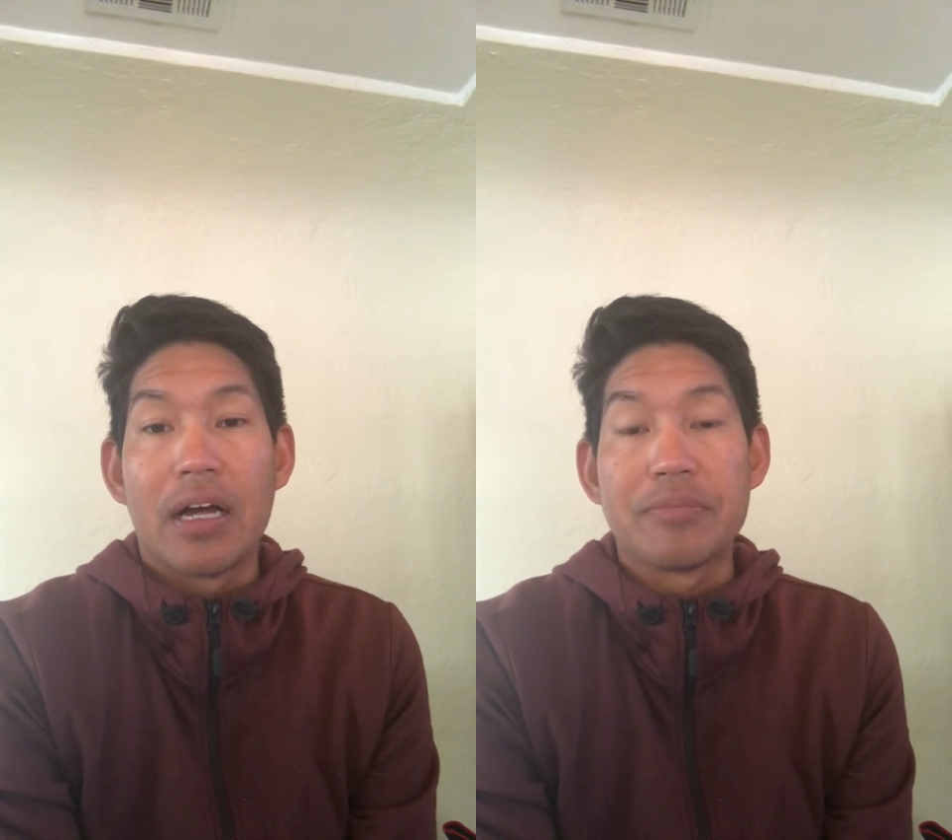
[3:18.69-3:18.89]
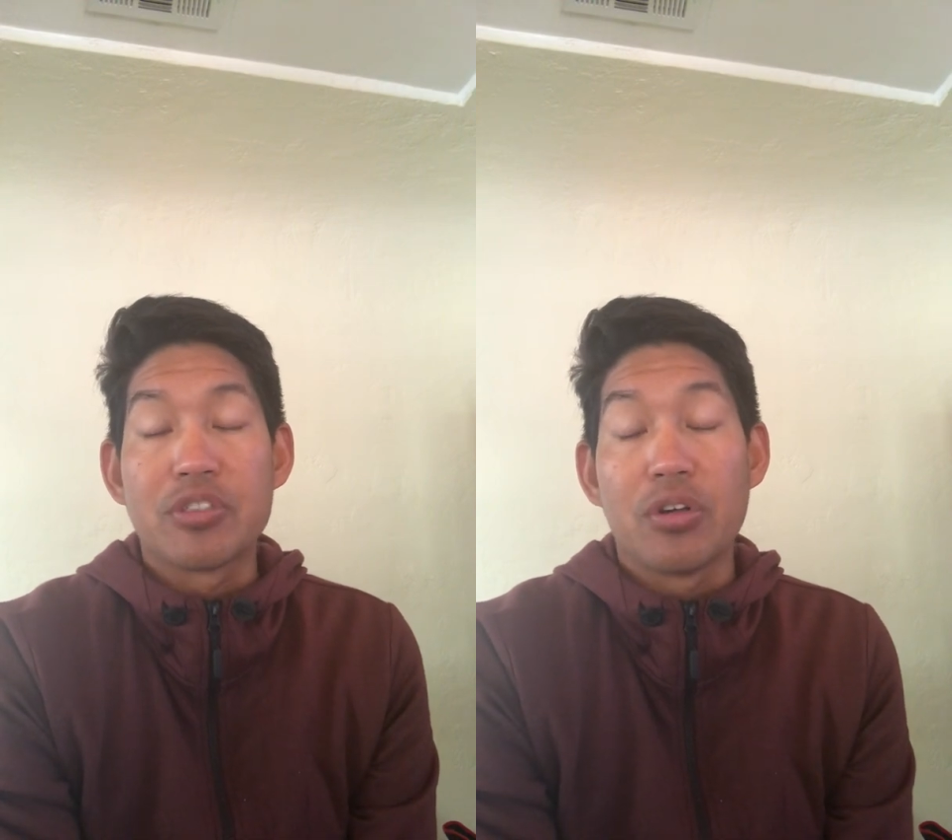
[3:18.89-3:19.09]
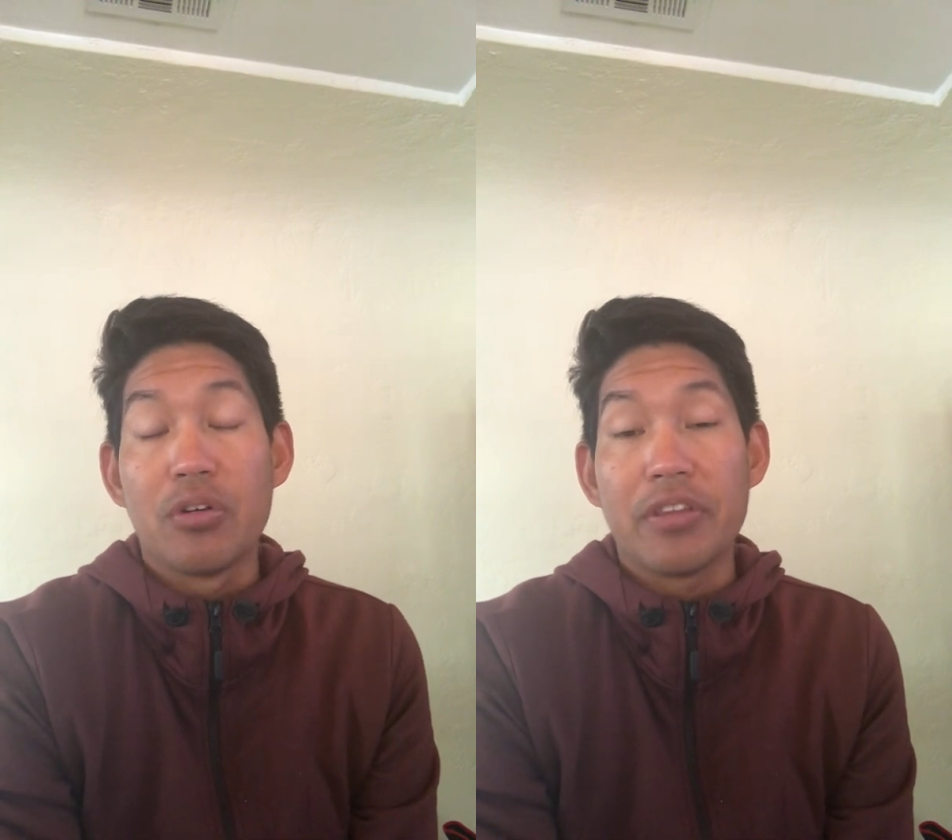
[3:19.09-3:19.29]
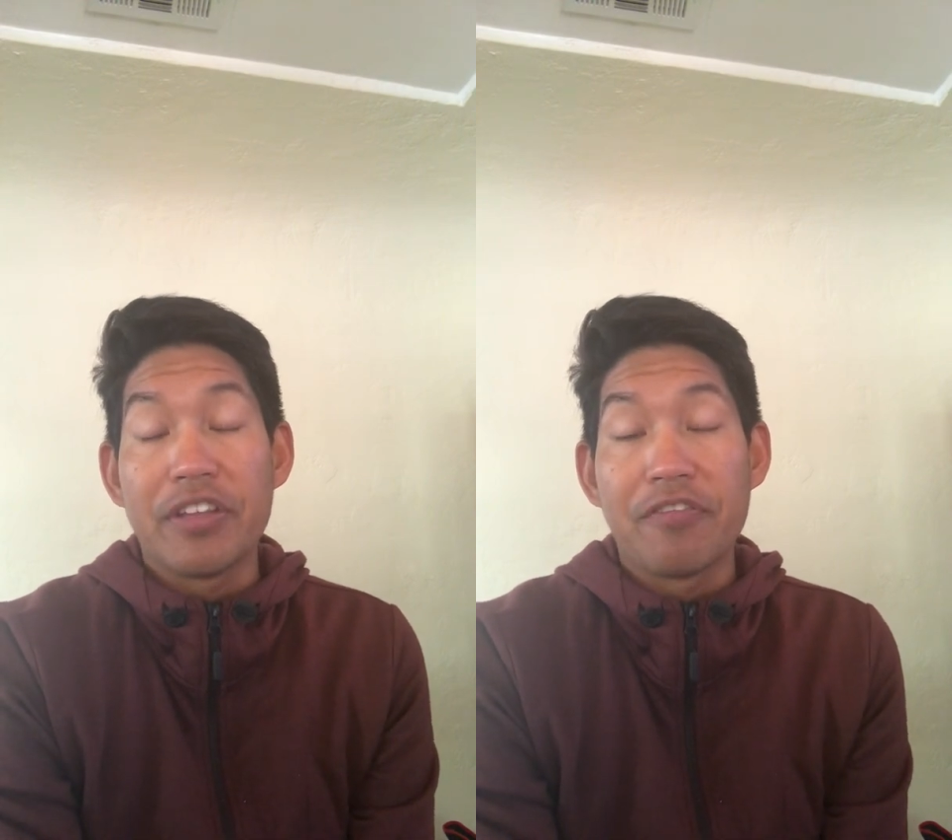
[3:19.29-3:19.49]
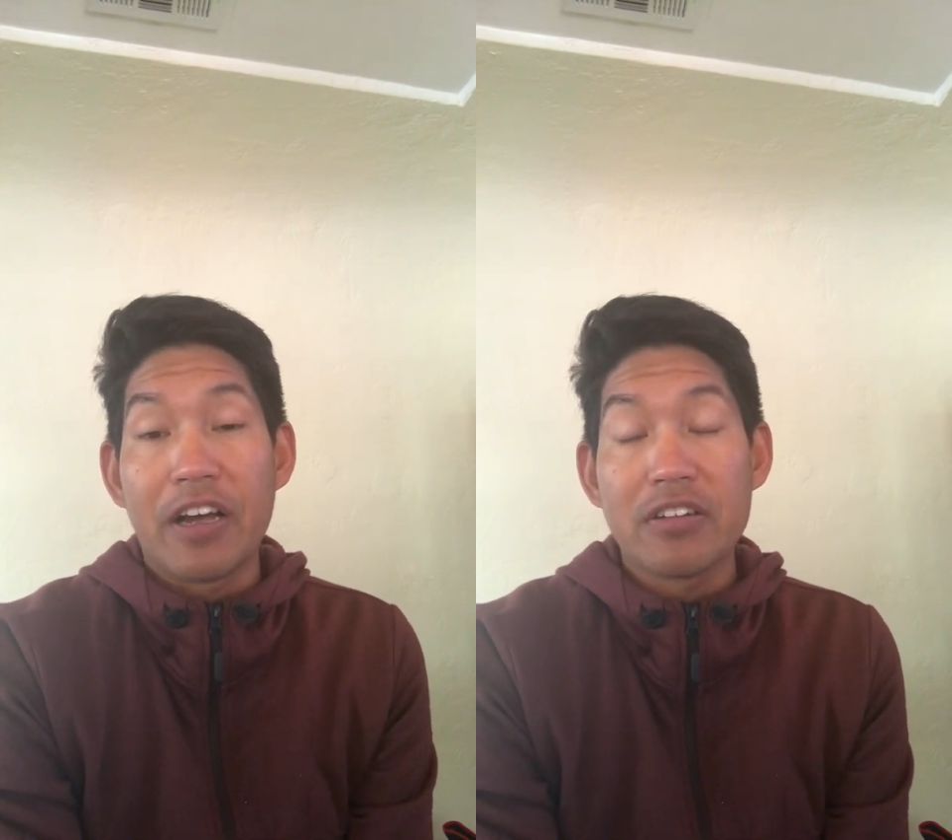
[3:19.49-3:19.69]
So the
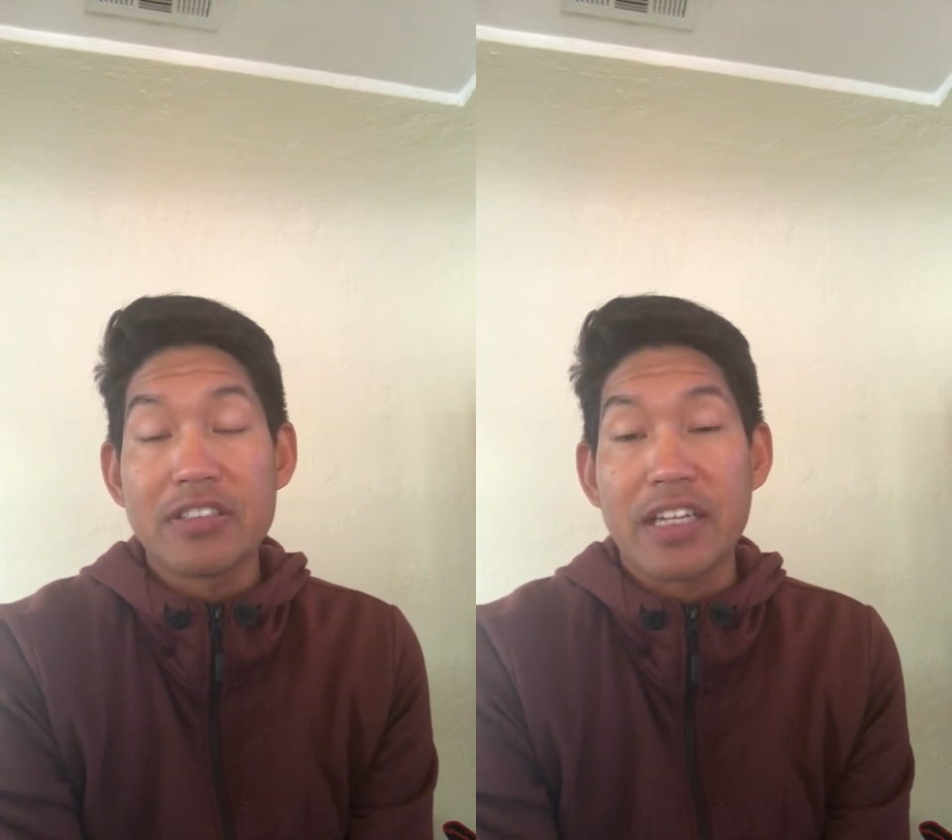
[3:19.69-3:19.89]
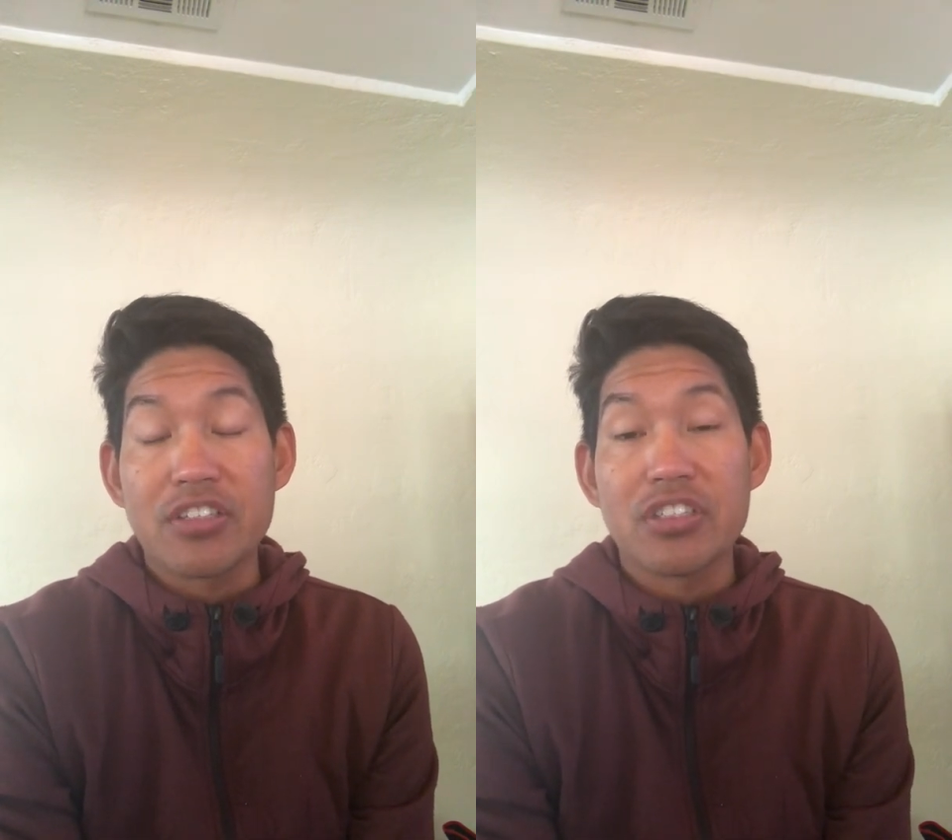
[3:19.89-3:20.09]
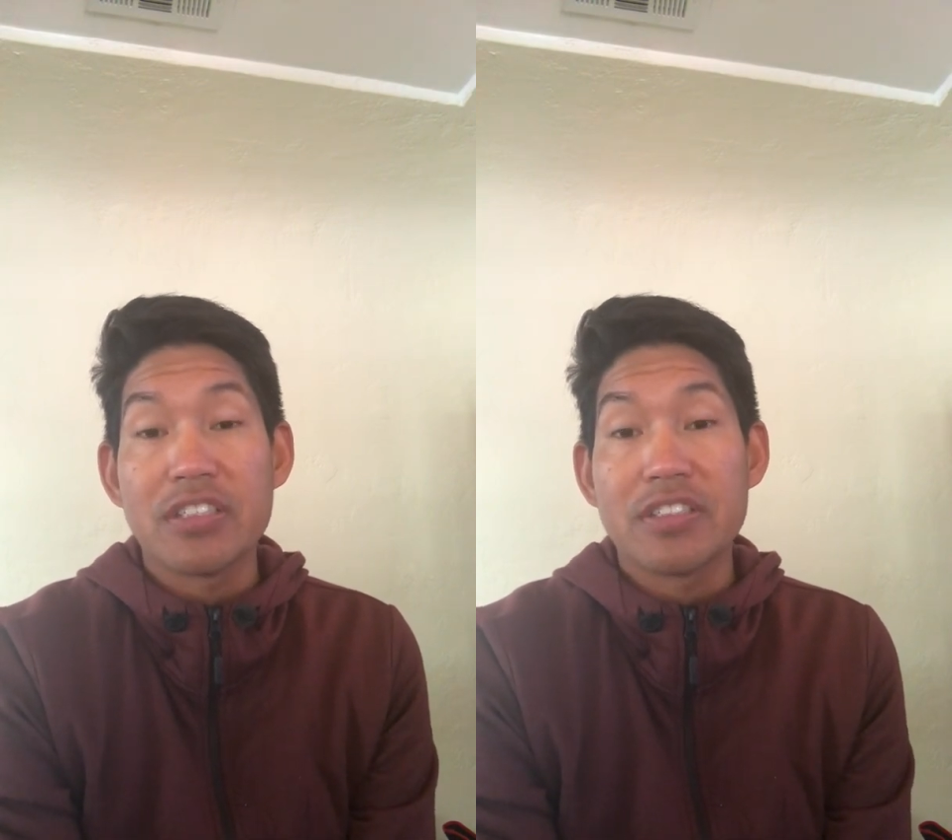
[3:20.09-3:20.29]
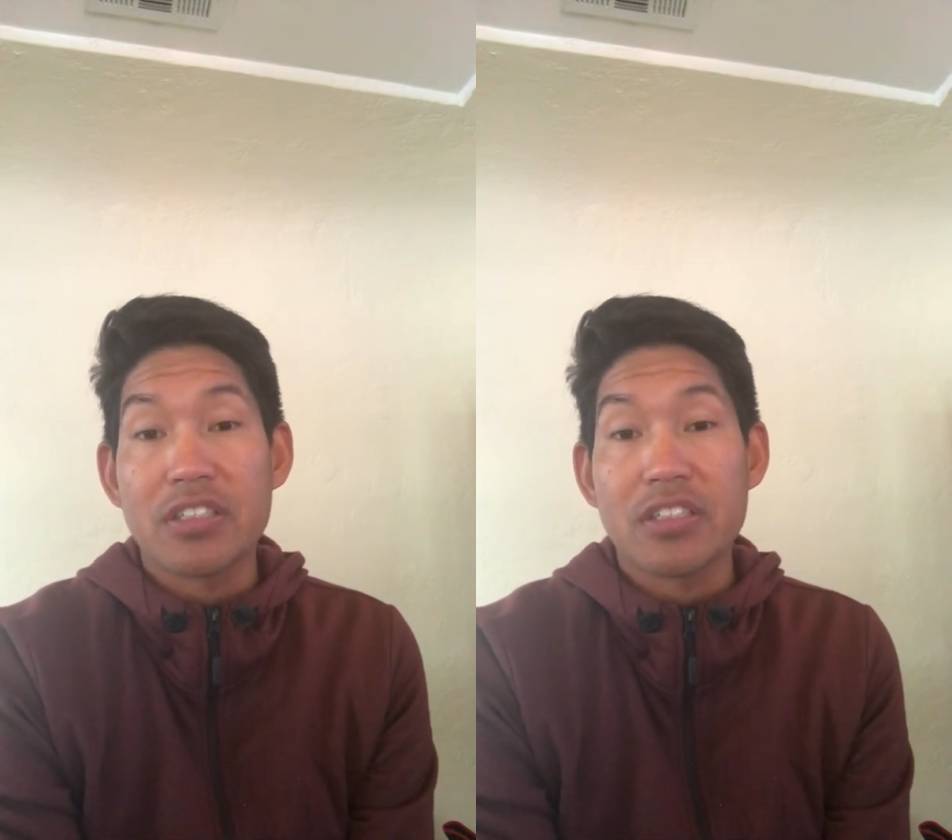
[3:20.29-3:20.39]
final section is the